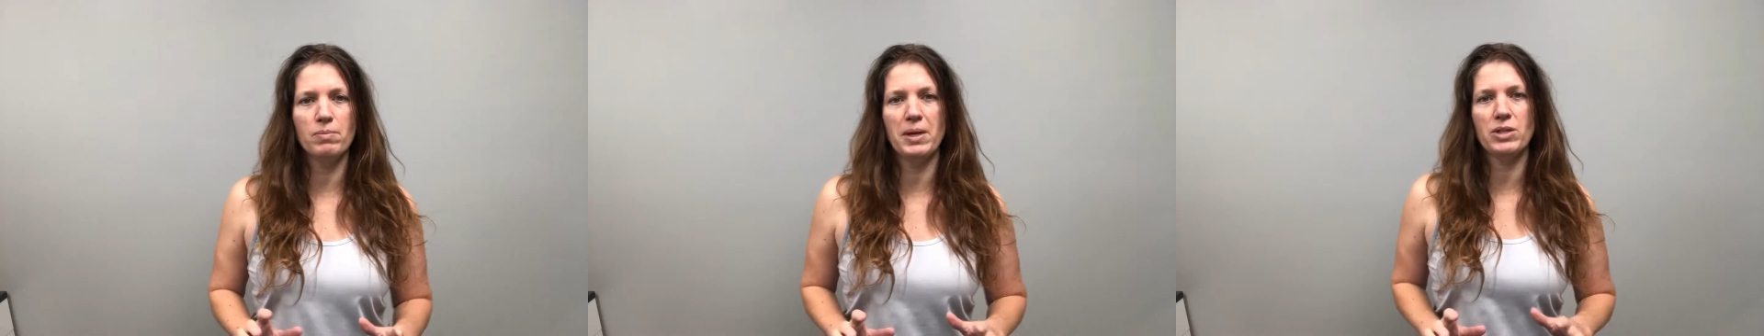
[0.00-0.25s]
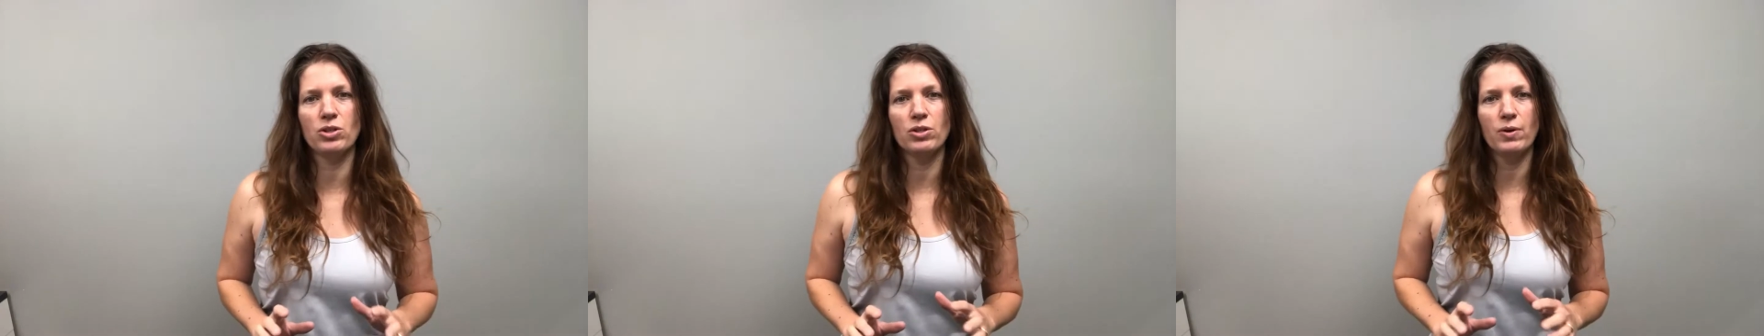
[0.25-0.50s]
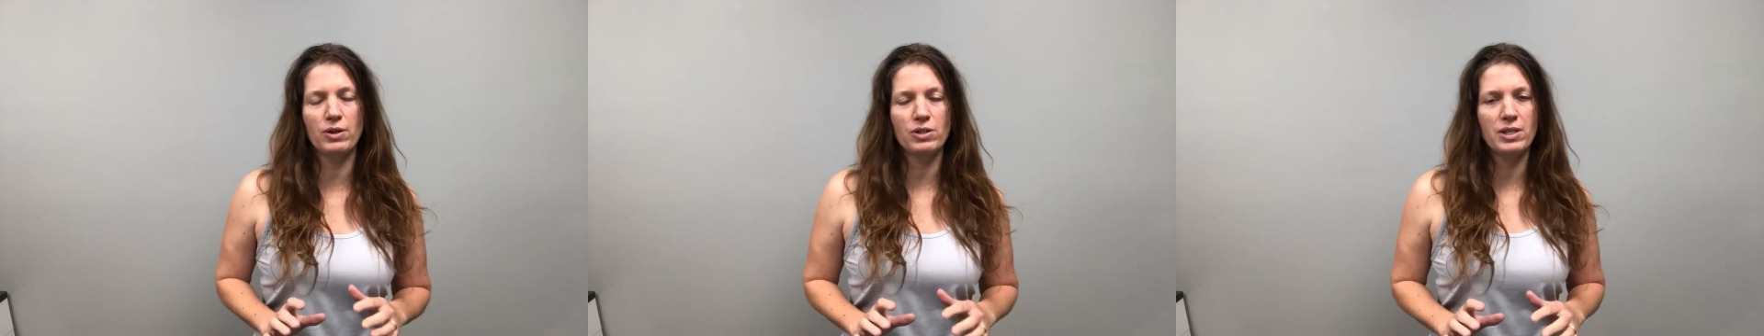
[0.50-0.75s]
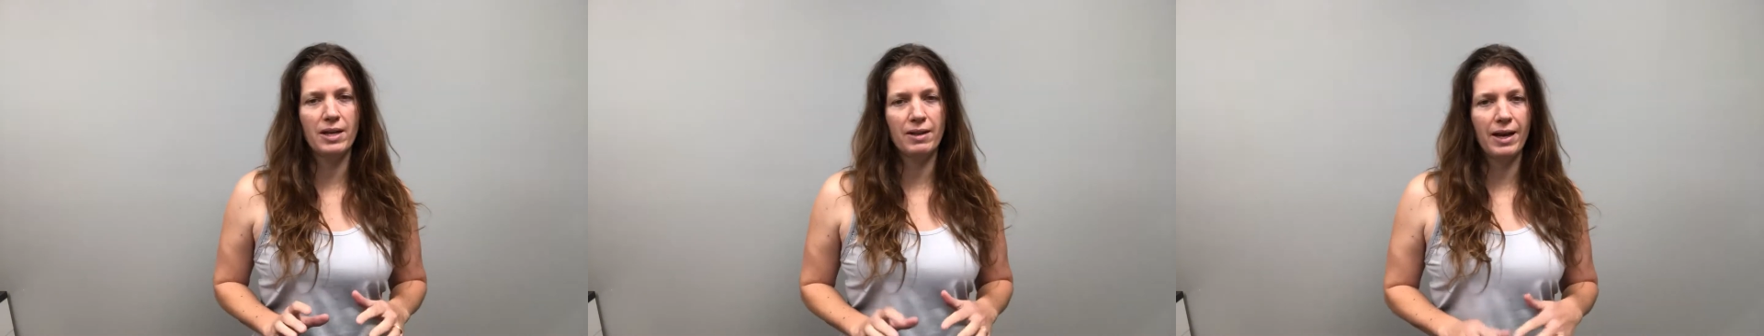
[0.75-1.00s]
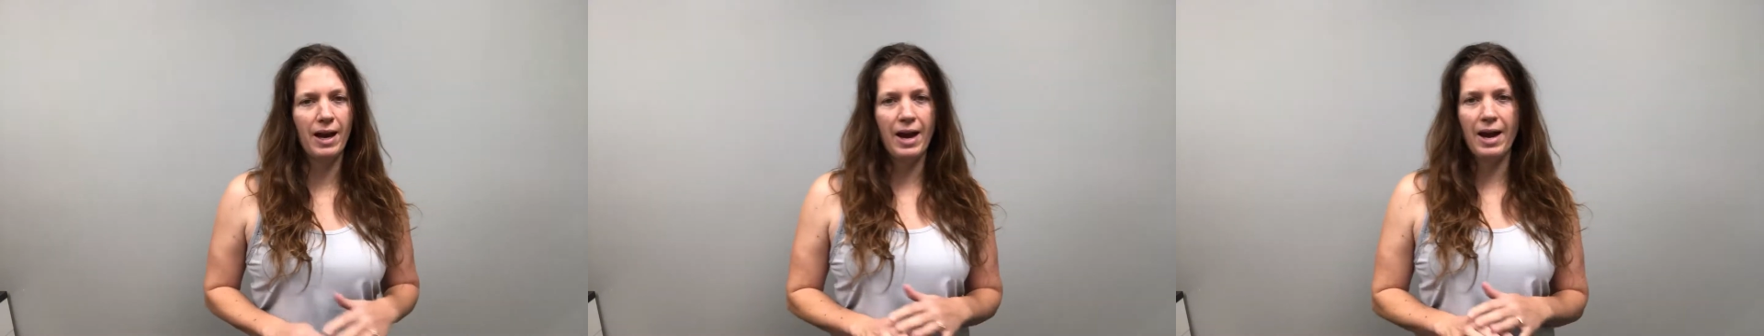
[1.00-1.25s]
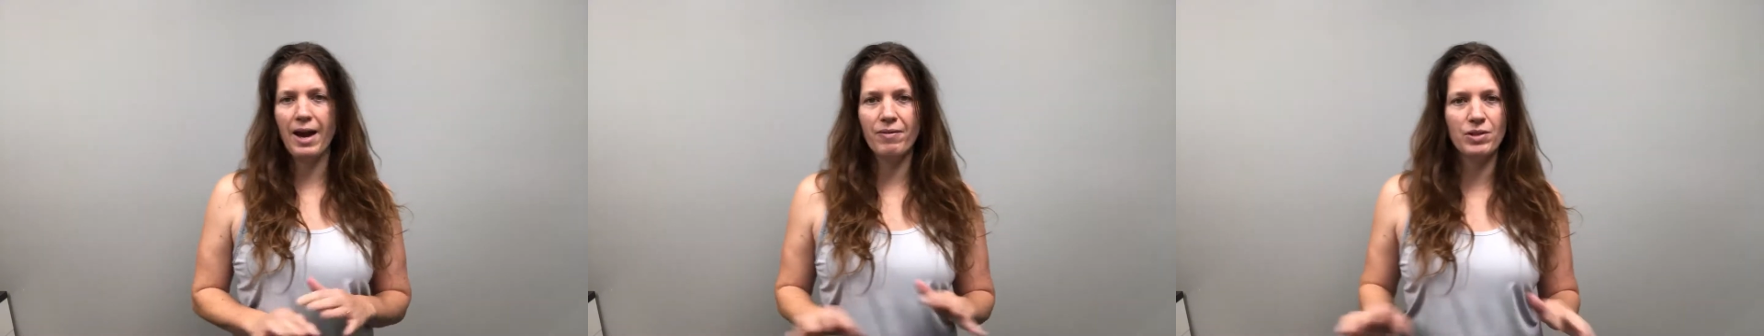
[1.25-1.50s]
make sure you understand, like I
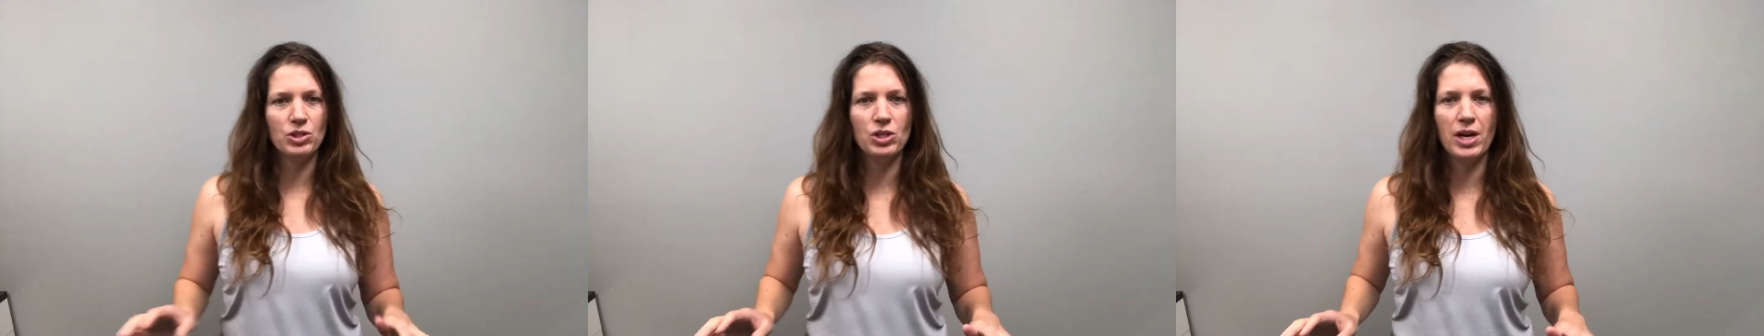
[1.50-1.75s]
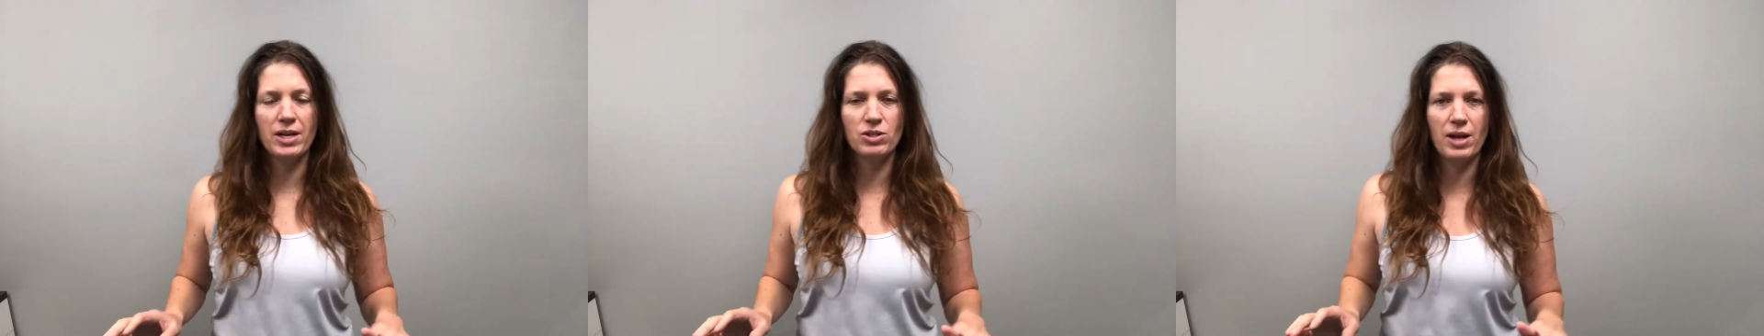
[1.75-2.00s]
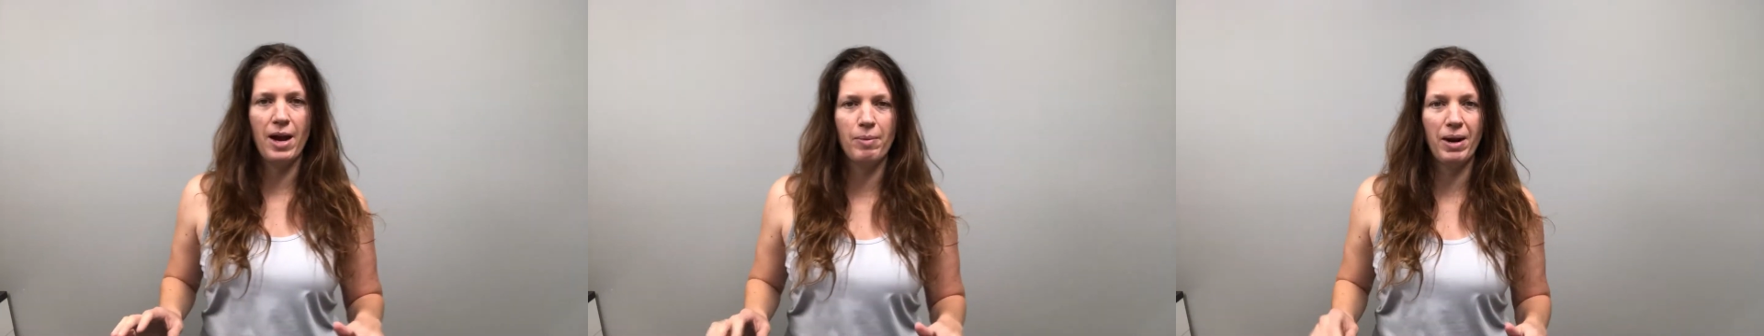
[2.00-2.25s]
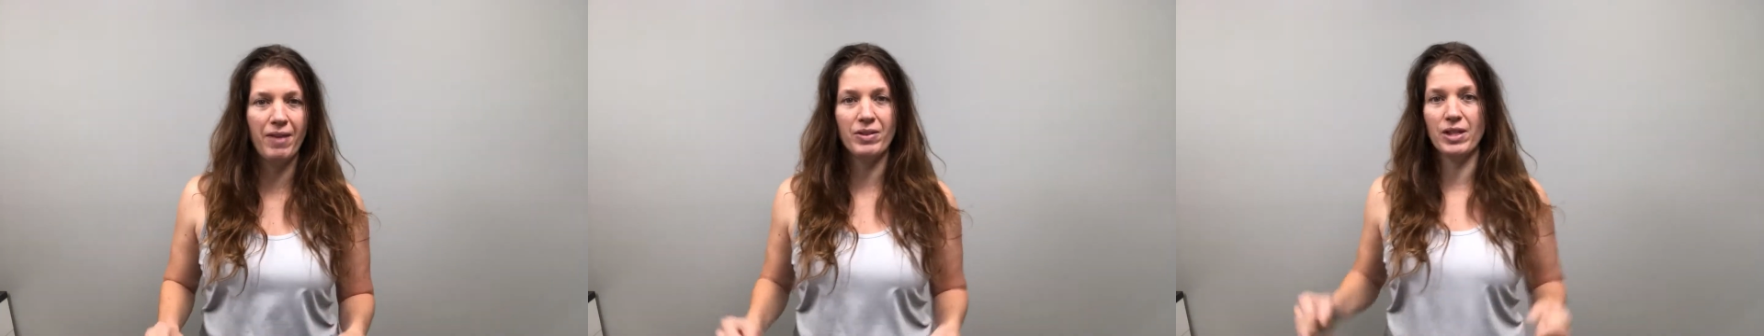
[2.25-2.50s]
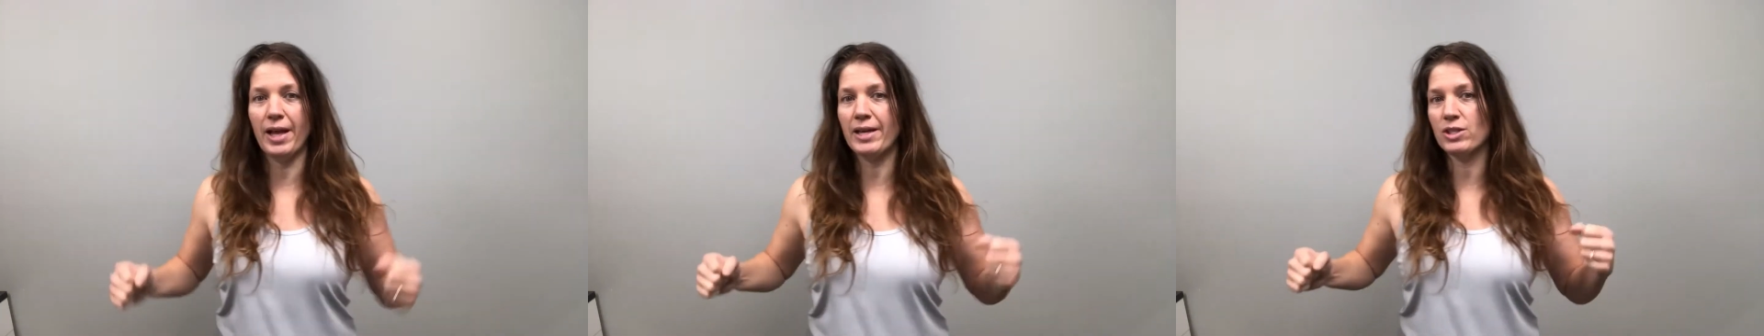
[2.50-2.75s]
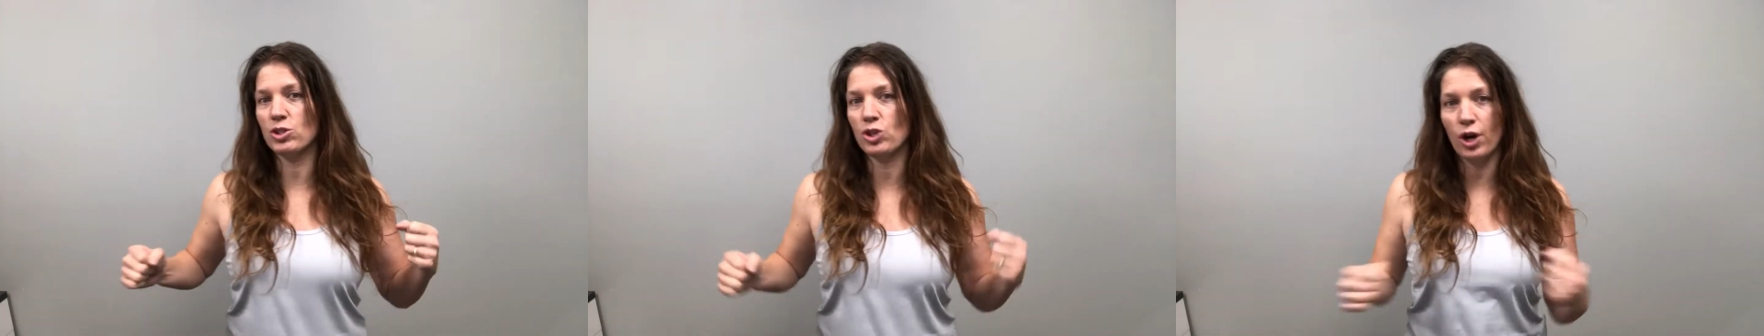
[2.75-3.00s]
haven't changed a habit. I haven't like
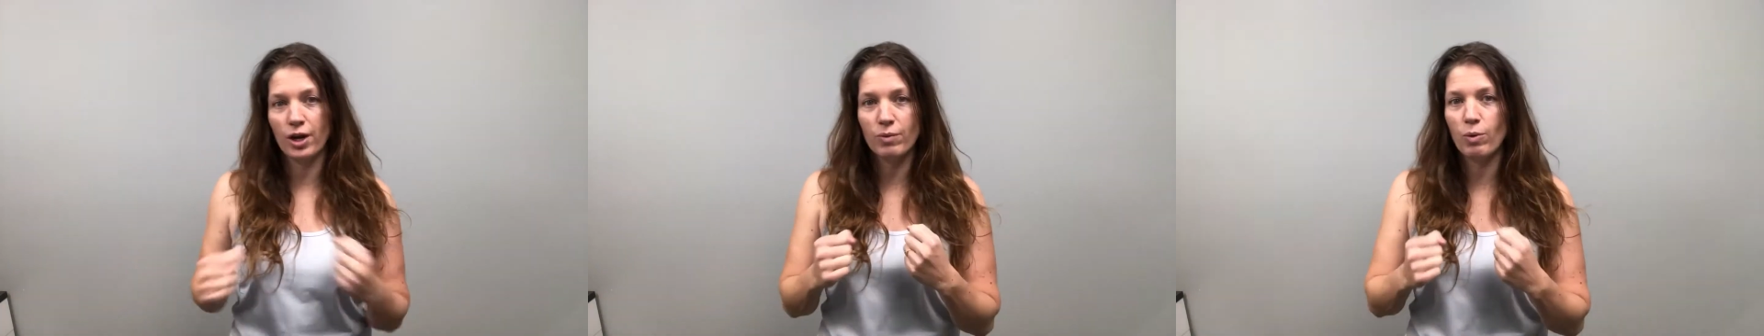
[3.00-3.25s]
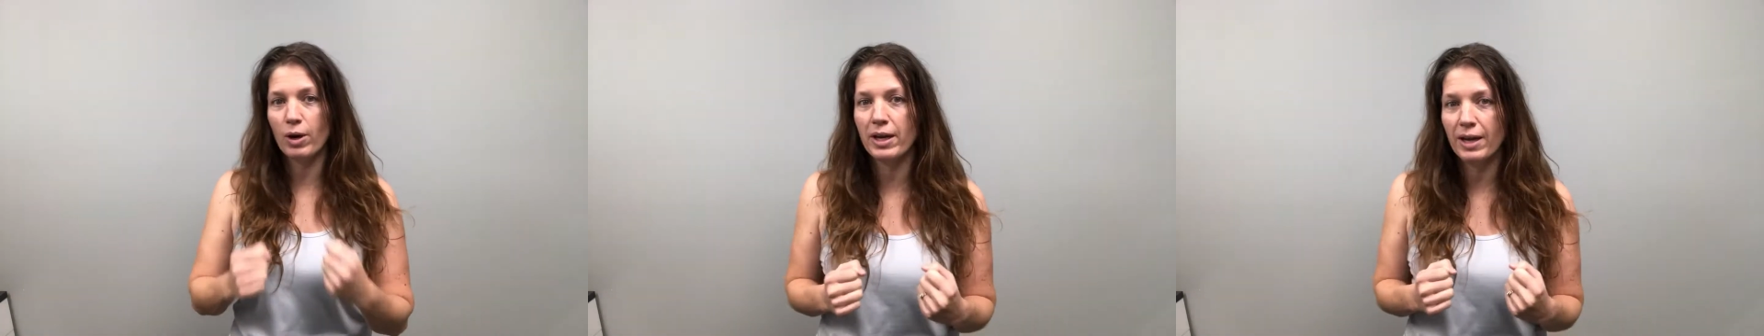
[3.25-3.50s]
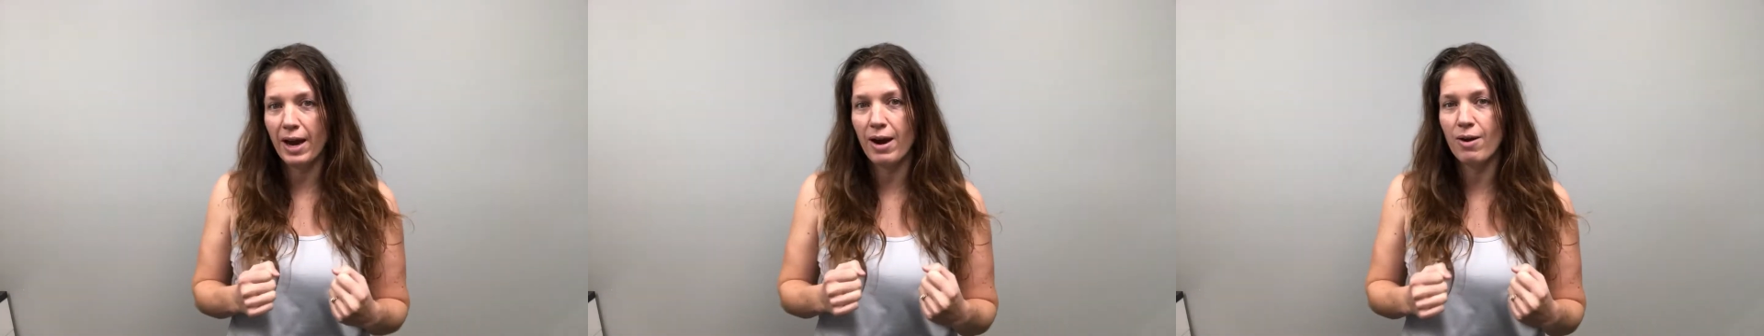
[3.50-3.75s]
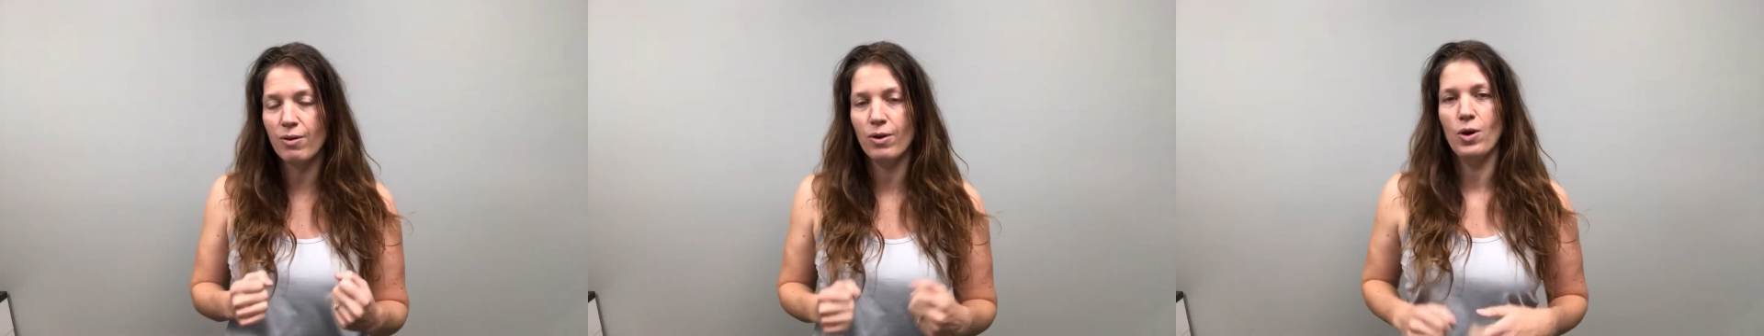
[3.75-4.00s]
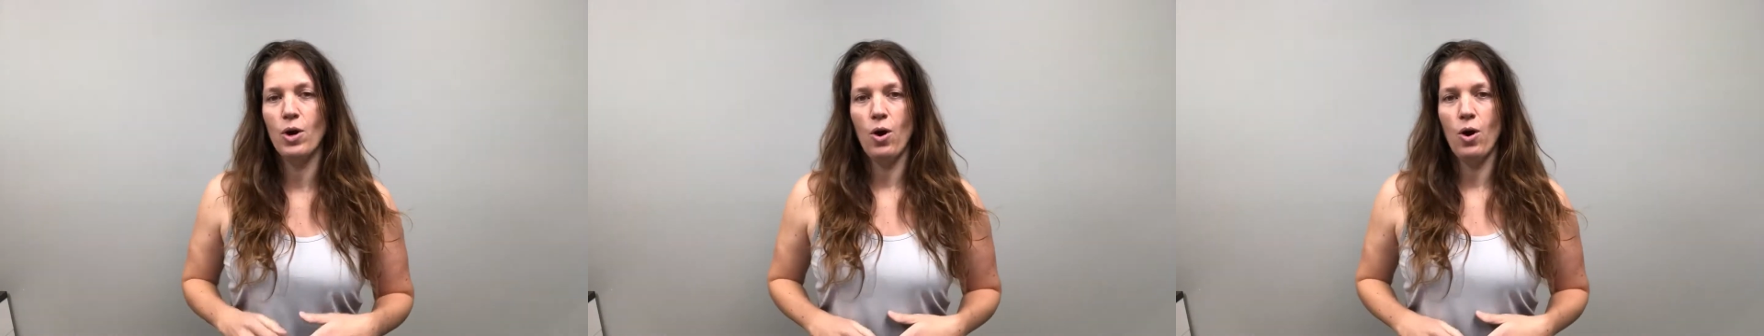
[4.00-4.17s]
started working out.